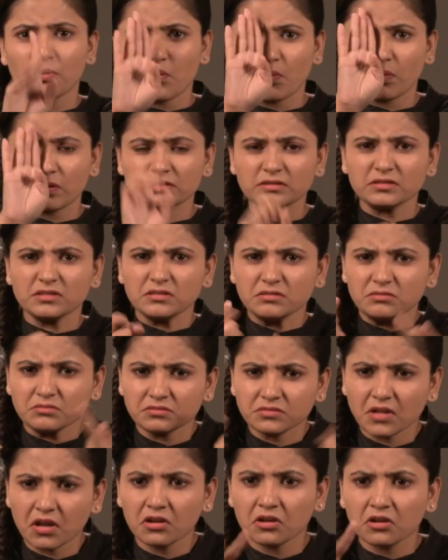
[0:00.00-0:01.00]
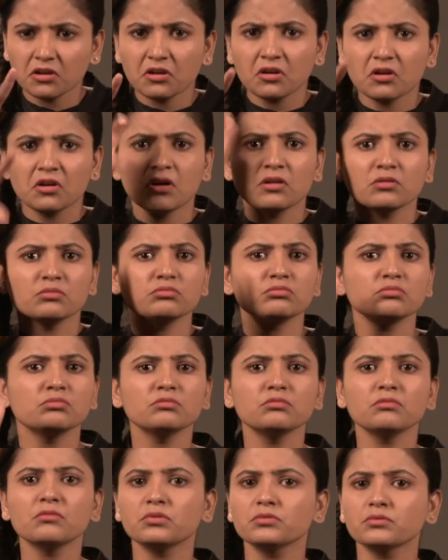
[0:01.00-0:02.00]
while the police tried to
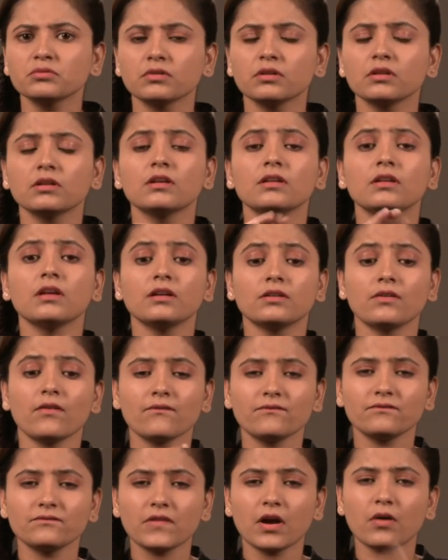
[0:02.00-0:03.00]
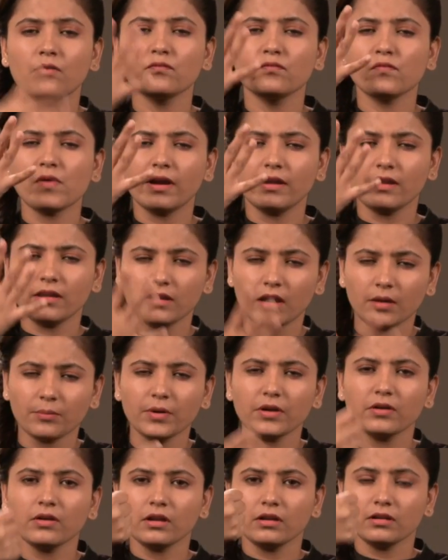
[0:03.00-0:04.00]
understand what she was saying.
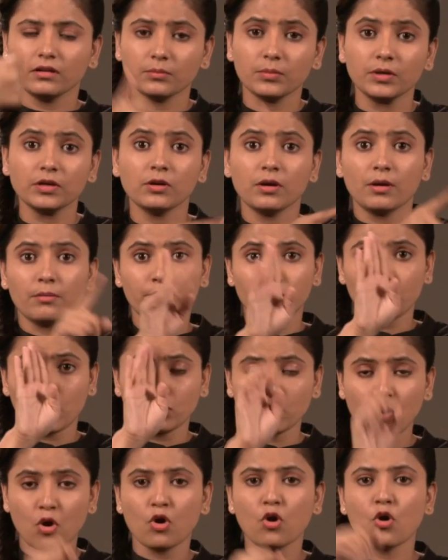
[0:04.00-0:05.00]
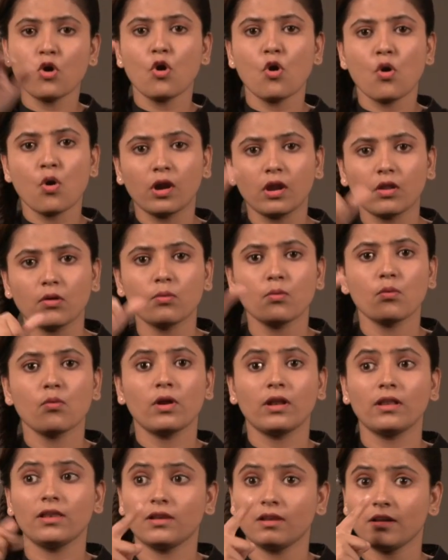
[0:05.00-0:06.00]
She had been called to the police
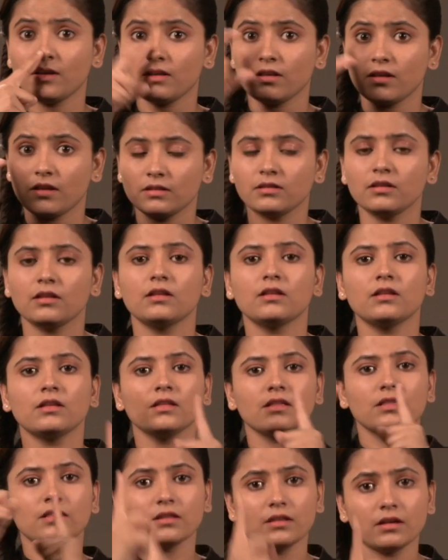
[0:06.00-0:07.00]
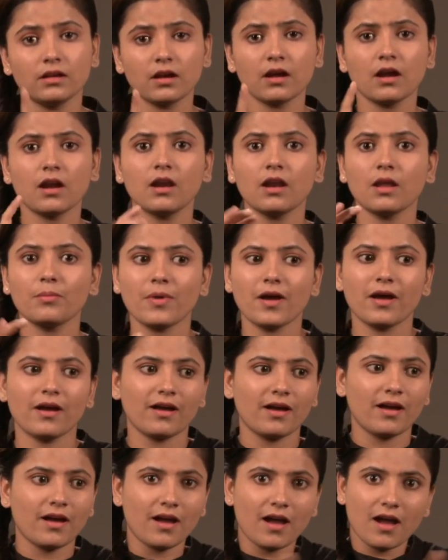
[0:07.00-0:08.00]
station 5 or 6 times since
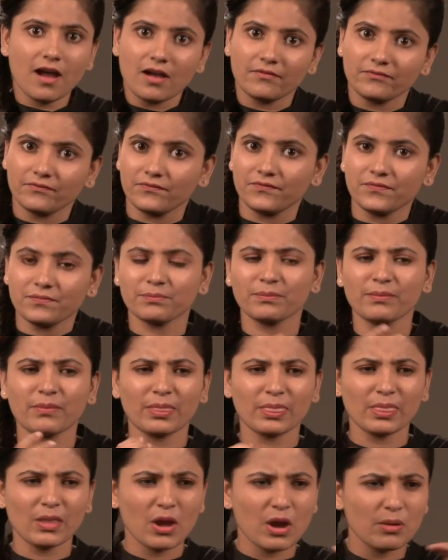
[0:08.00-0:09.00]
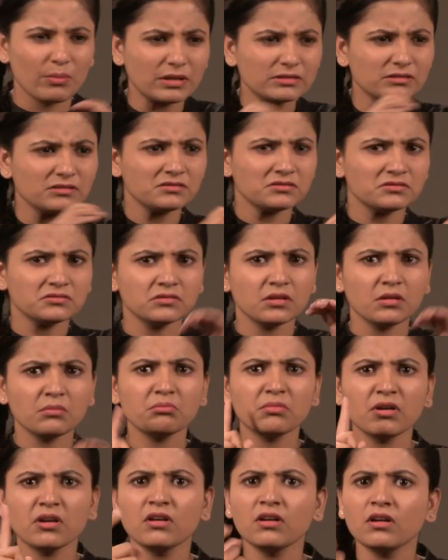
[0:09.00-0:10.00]
then. Most times,
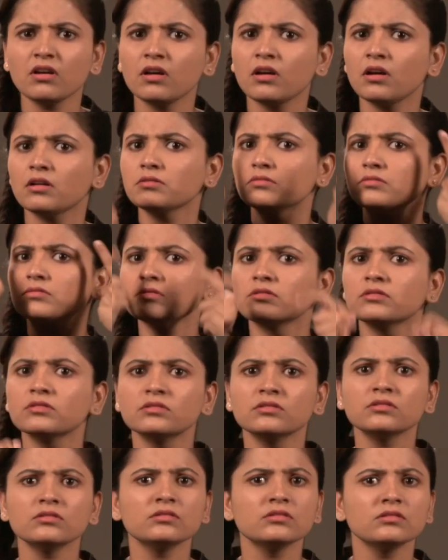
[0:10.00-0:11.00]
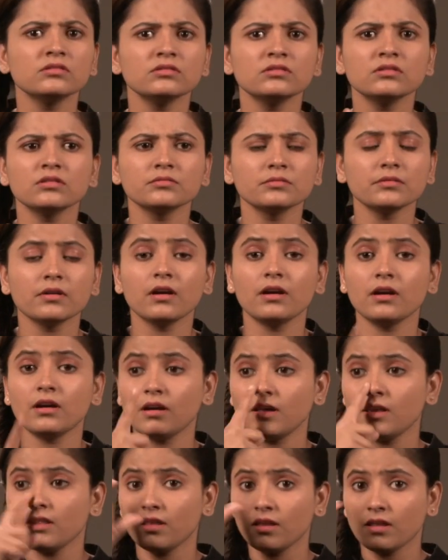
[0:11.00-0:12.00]
interpreters were called by police, but they
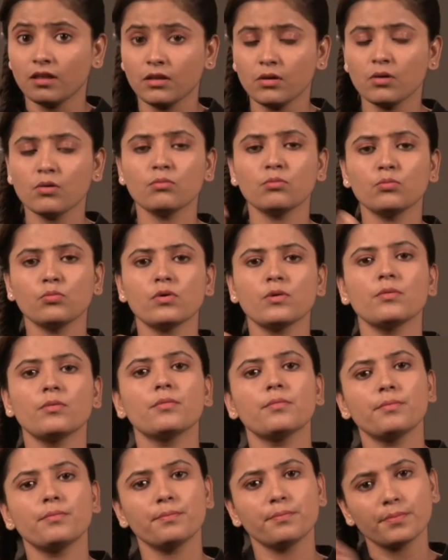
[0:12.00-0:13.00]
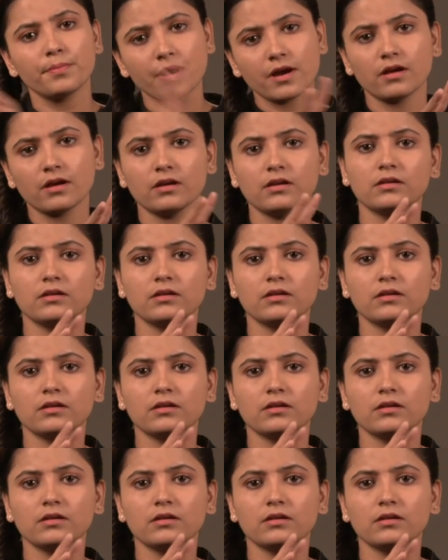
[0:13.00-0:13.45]
couldn't explain her message.